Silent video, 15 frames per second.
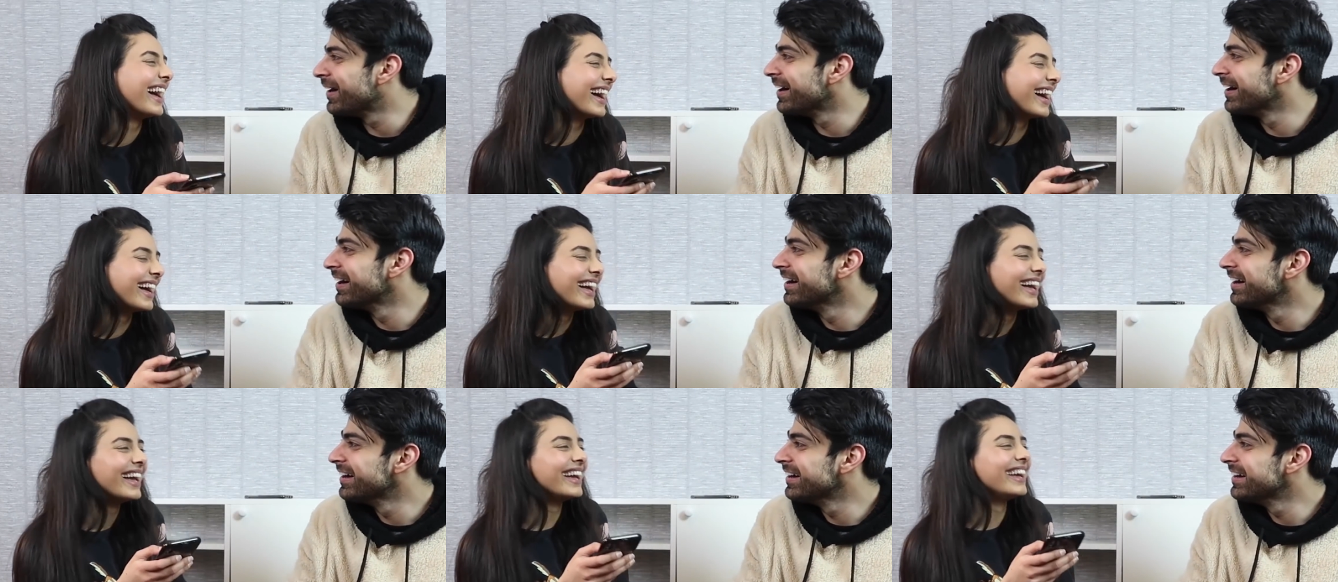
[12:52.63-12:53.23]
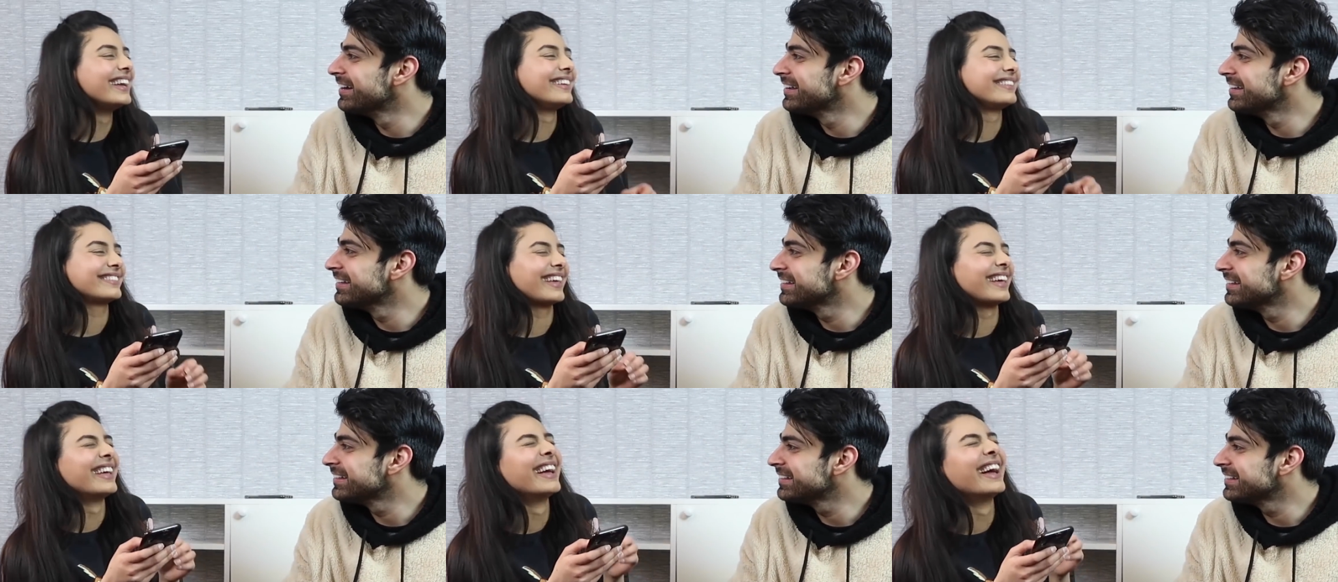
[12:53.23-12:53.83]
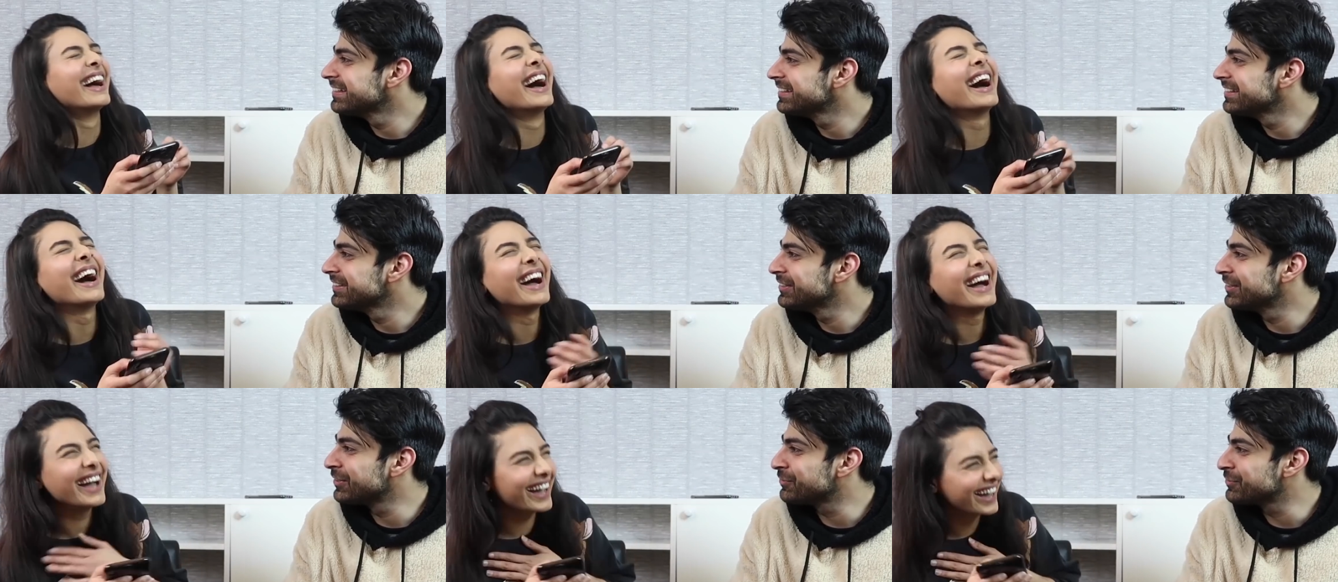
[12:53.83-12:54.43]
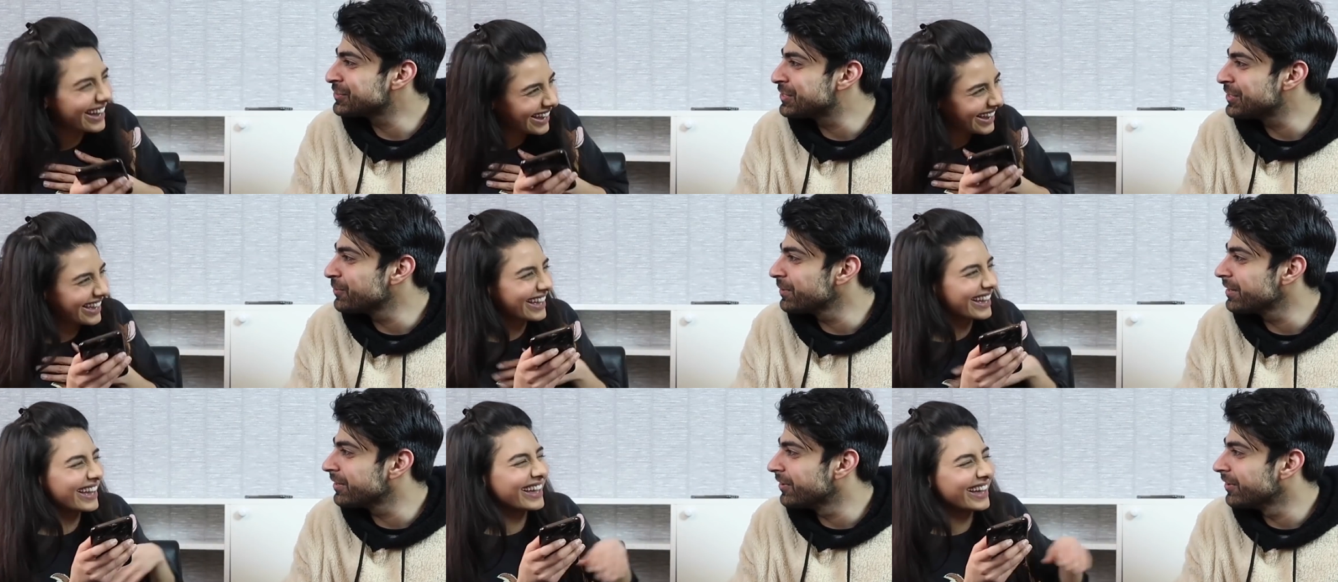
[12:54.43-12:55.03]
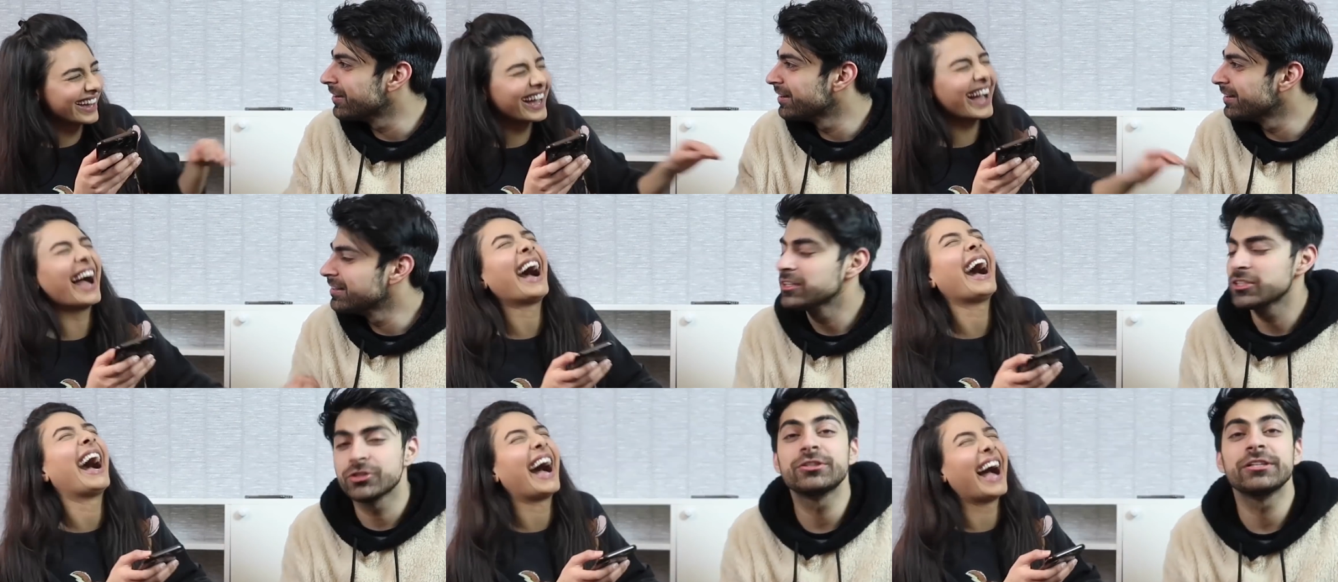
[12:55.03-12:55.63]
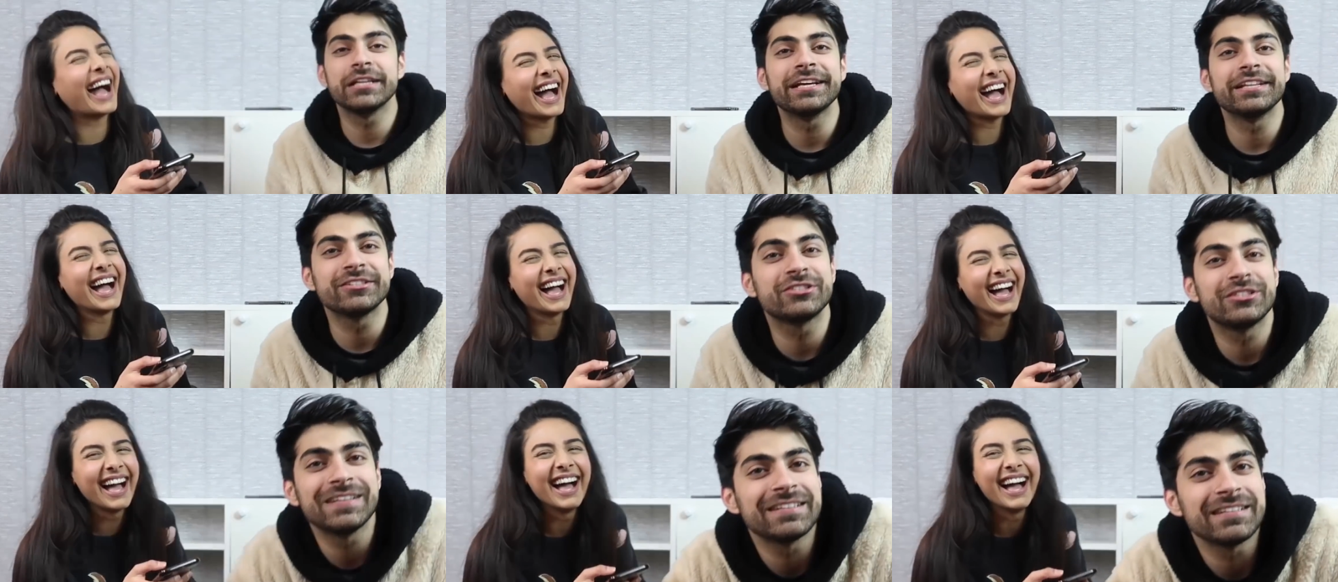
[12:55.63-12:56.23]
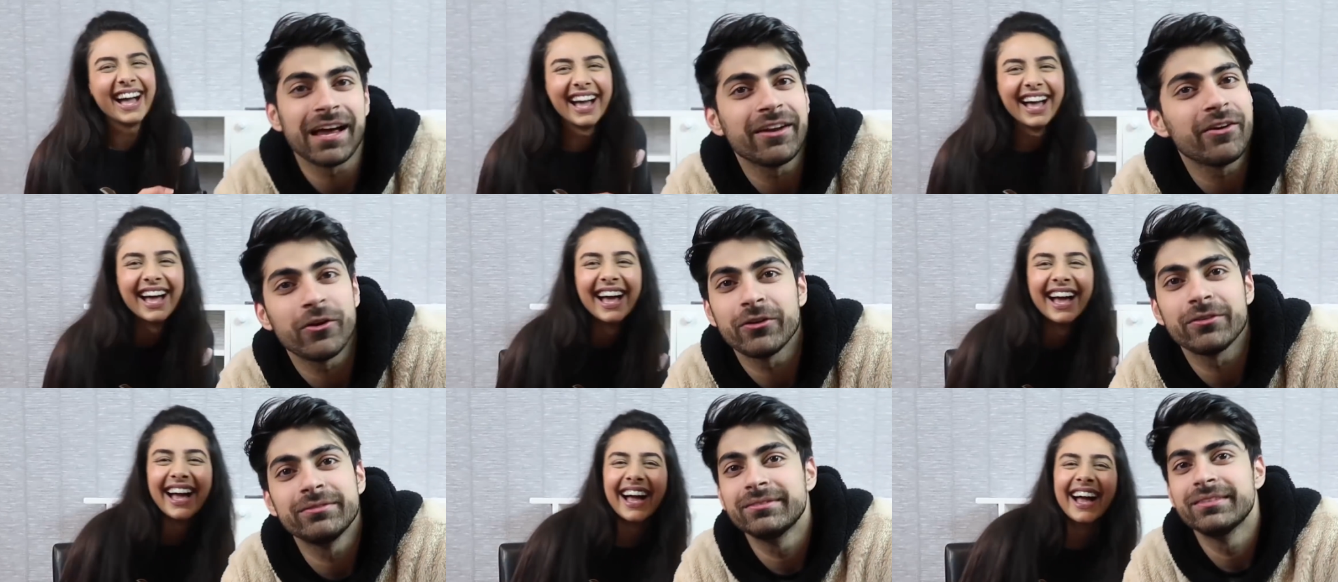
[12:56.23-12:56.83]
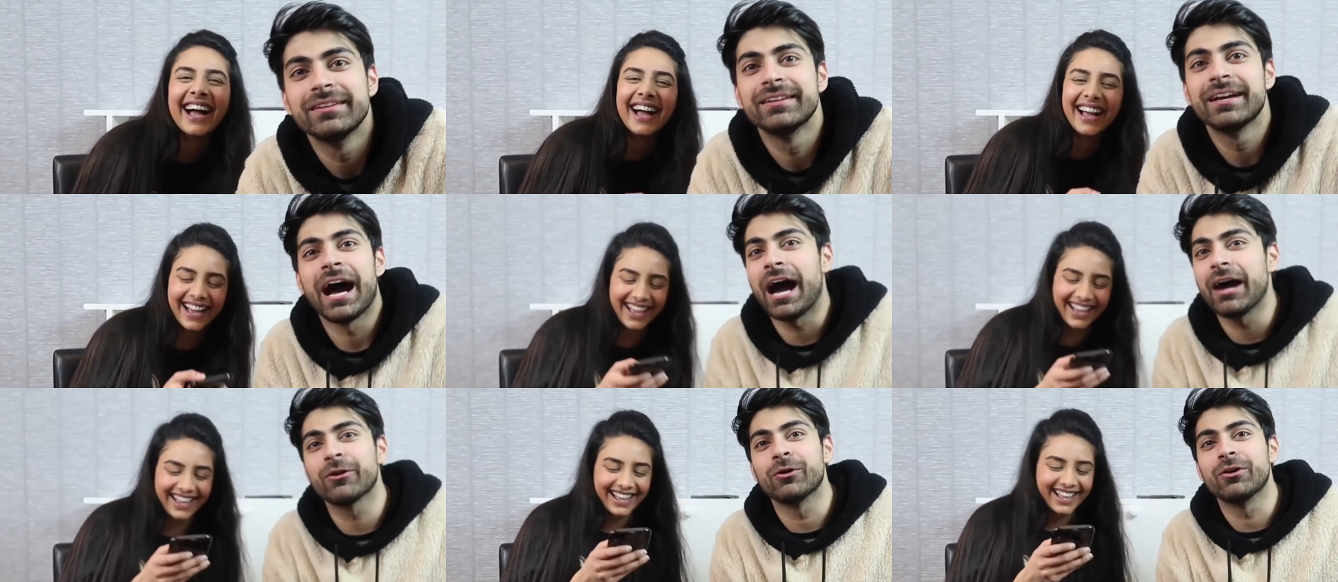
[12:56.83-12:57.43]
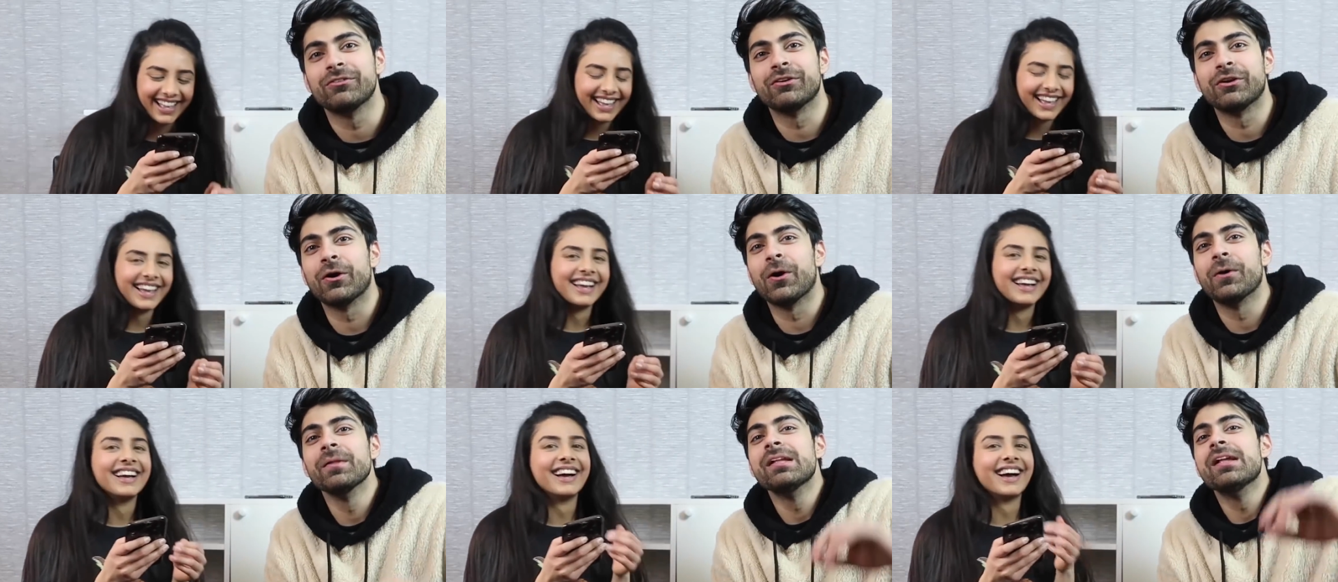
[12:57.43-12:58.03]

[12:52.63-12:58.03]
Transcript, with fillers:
Speaker 1: what? You're officially a widow. she is, she is, I don't know. I don't even know.